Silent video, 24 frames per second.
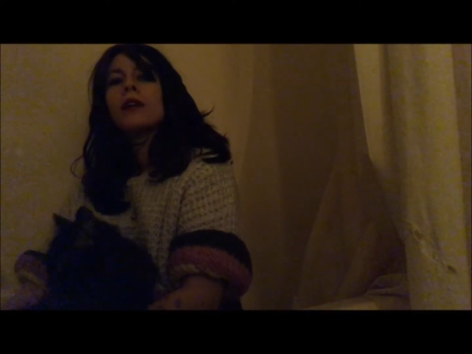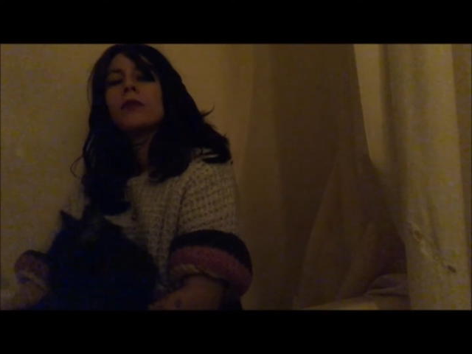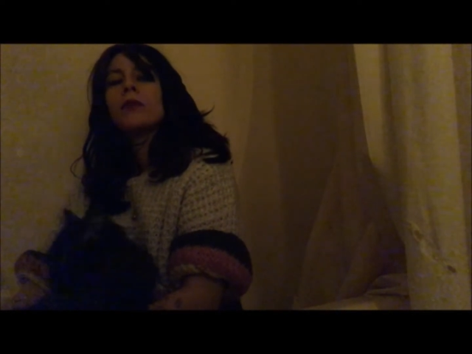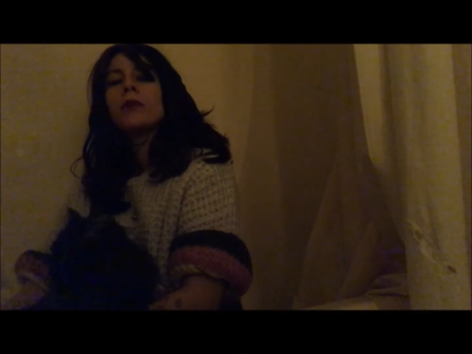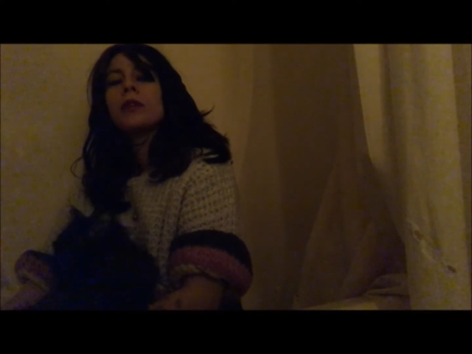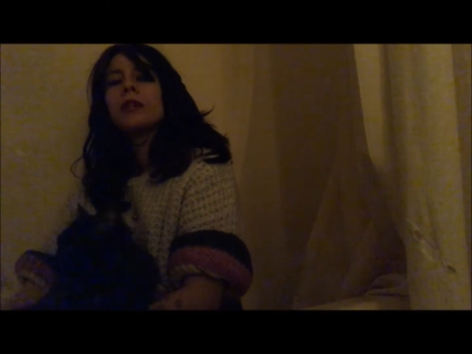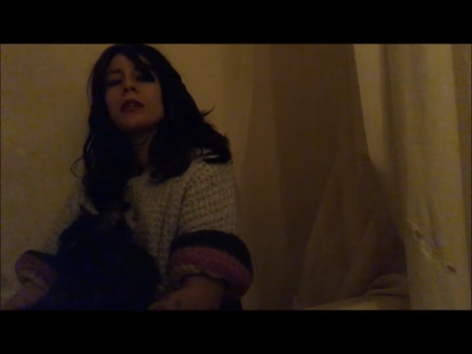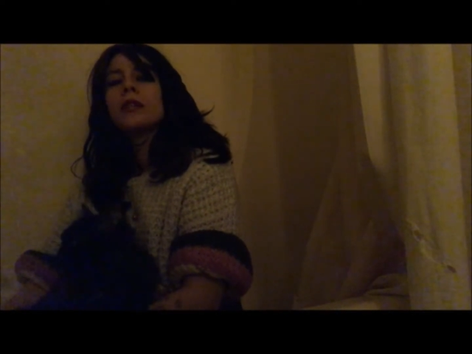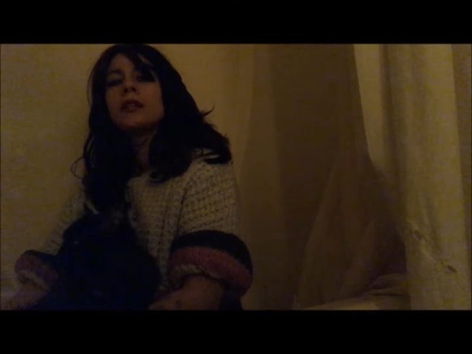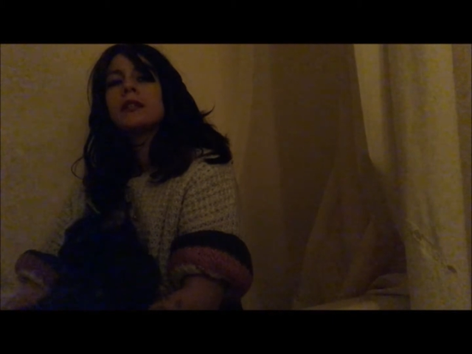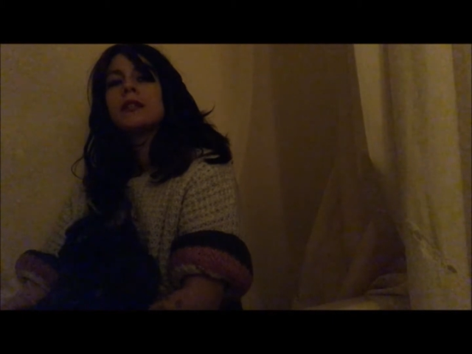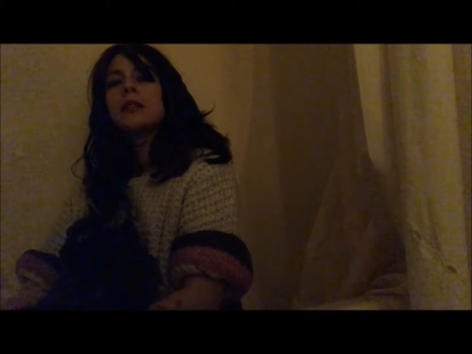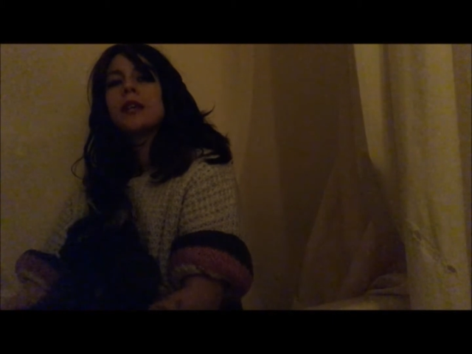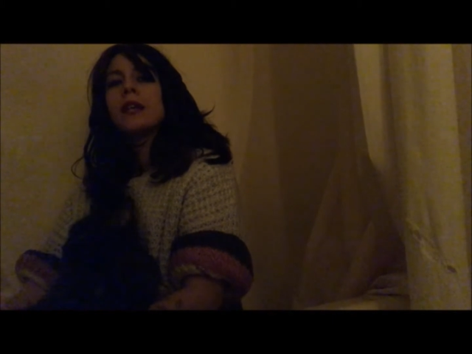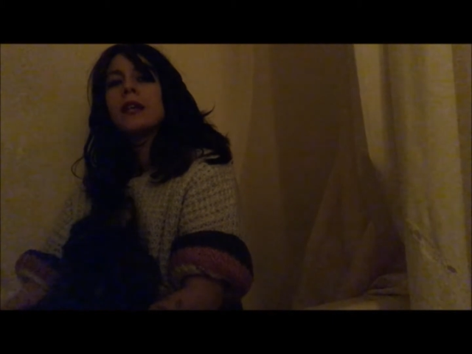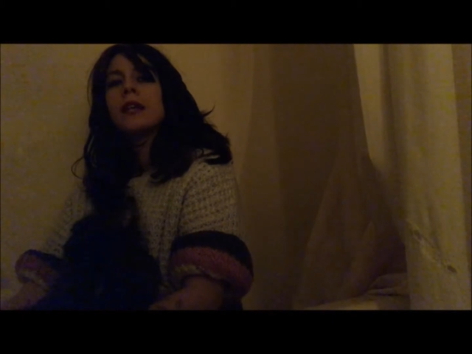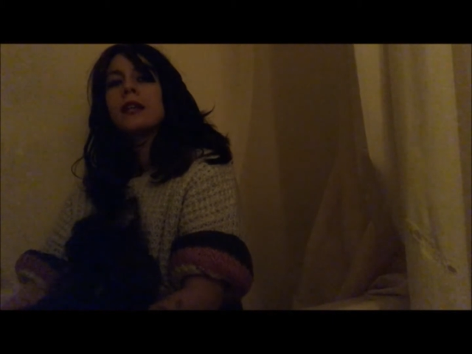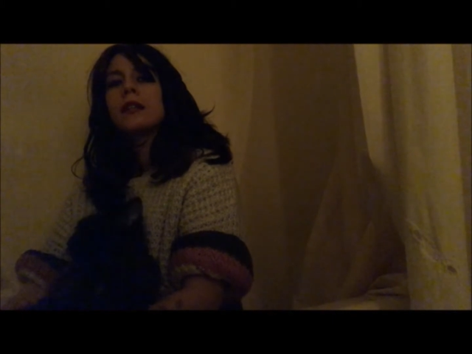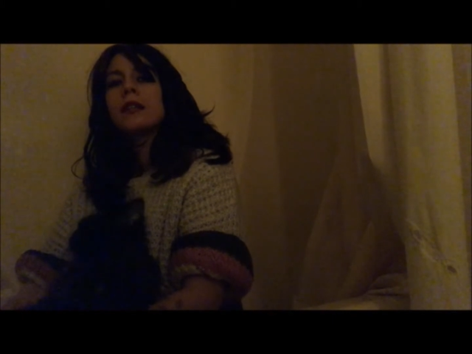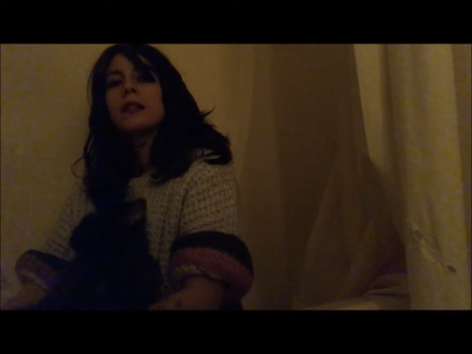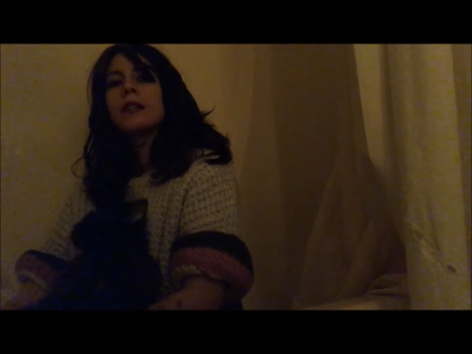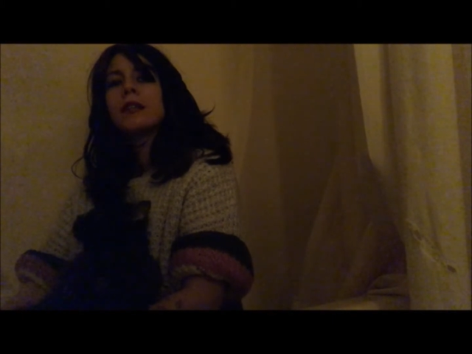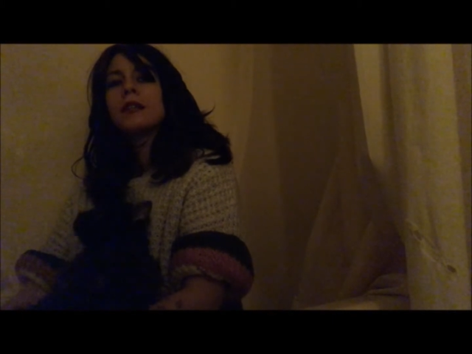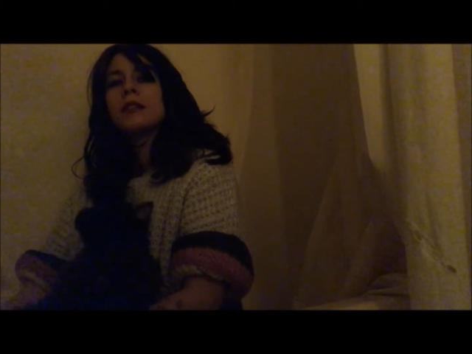we're gonna
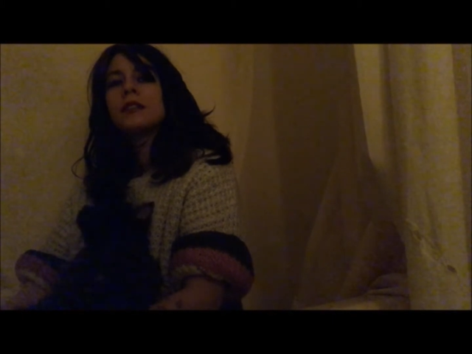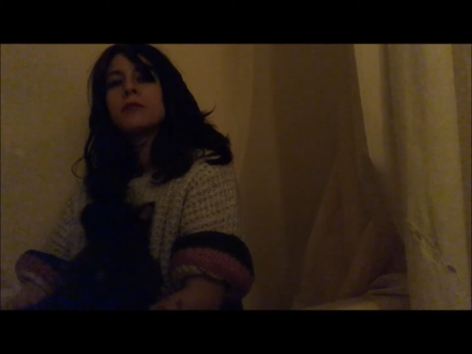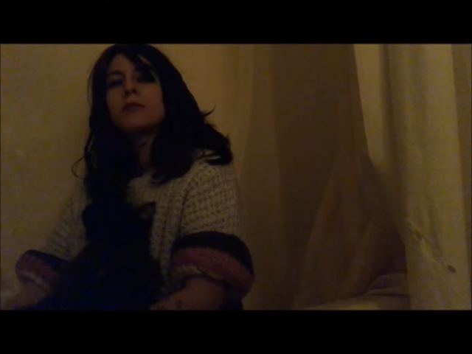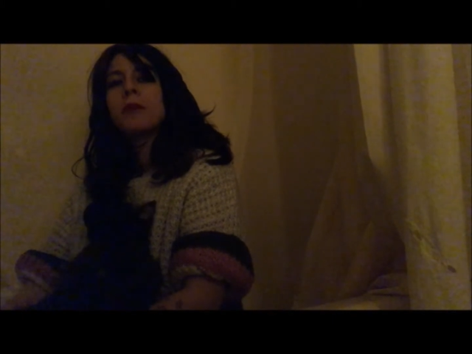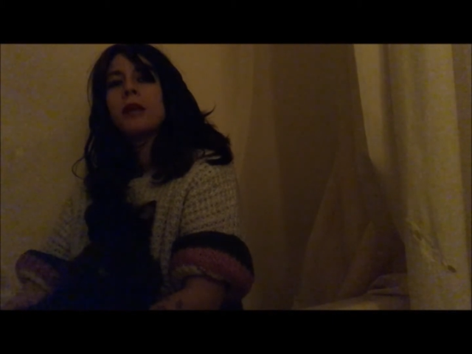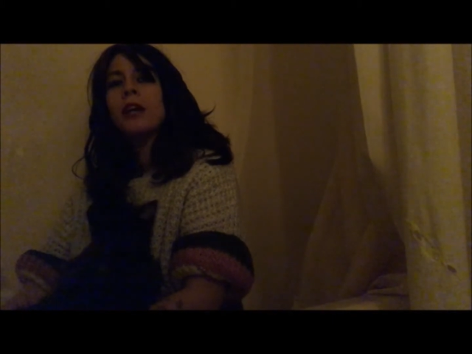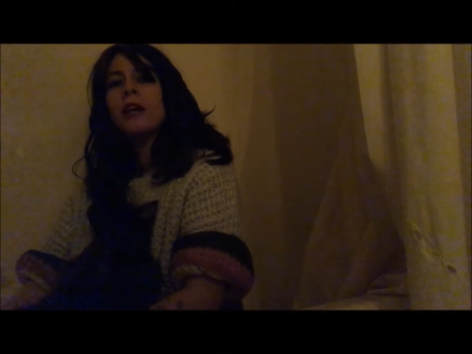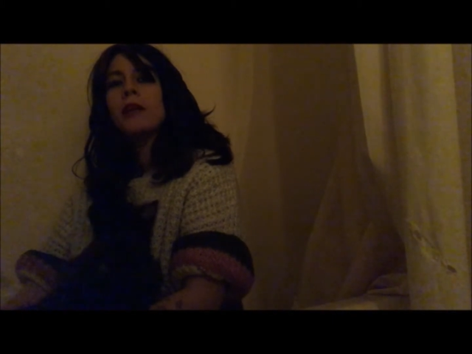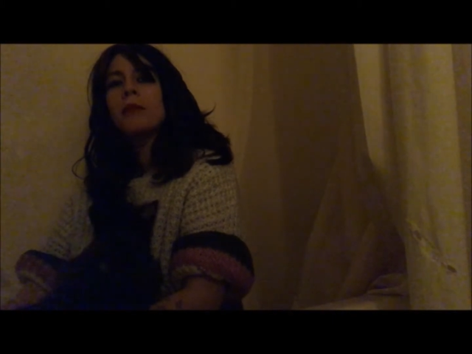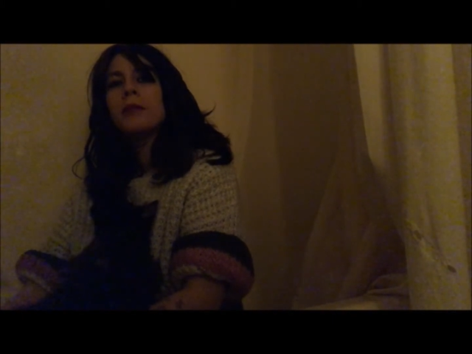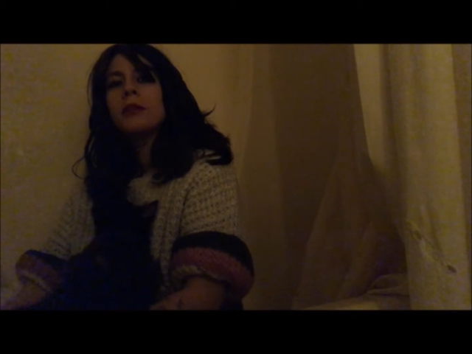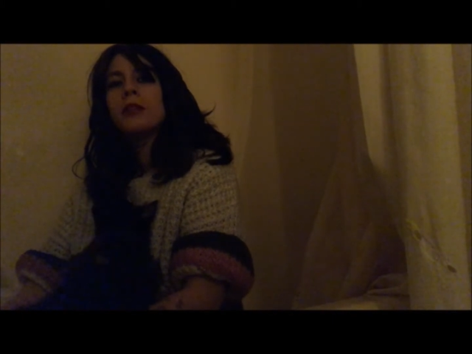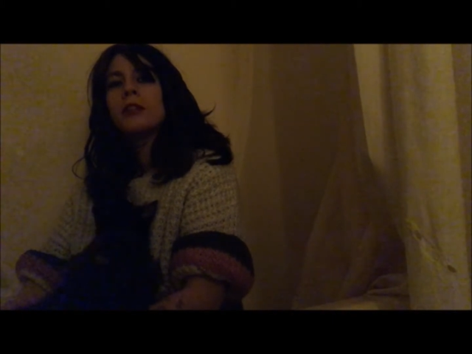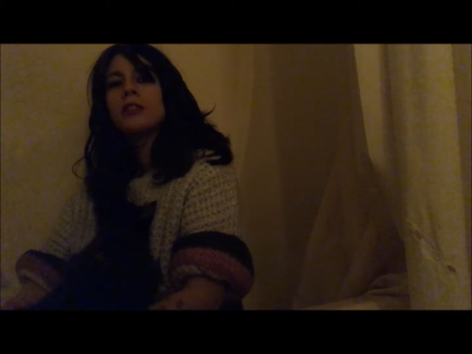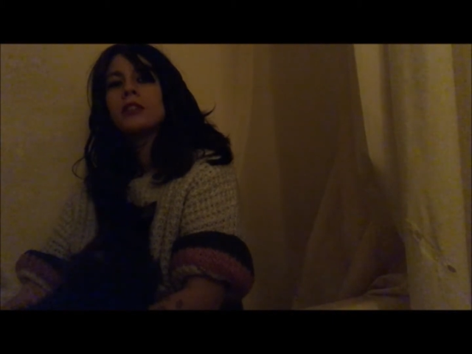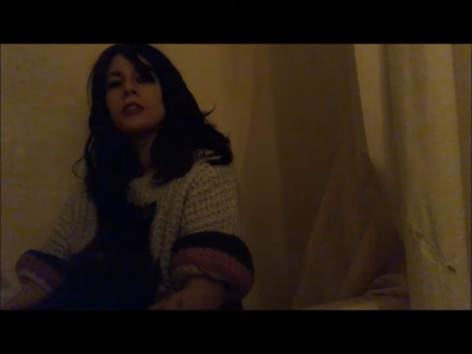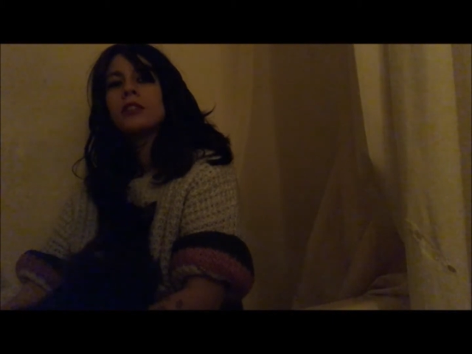take this baby